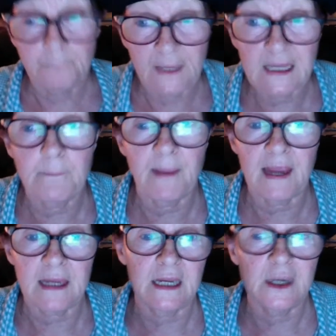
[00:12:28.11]

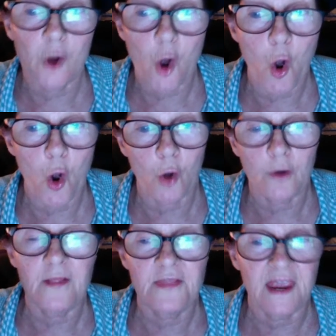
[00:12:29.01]
piggybacking
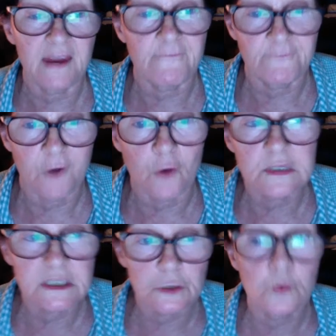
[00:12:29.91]
on that
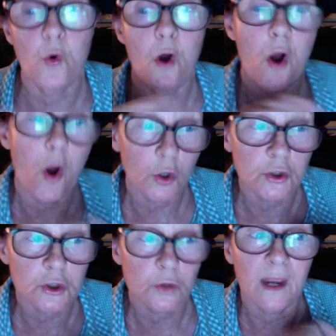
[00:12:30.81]
false law
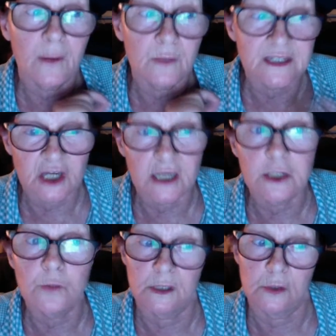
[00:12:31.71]
onto our
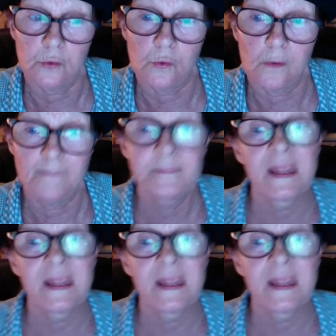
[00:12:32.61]
genuine law,